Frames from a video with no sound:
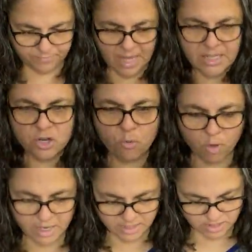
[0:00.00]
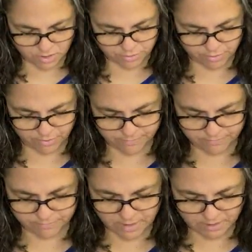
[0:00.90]
I don't want it to go through,
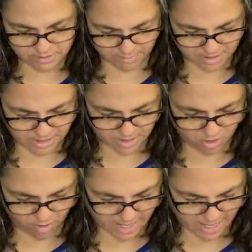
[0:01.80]
so I'm gonna go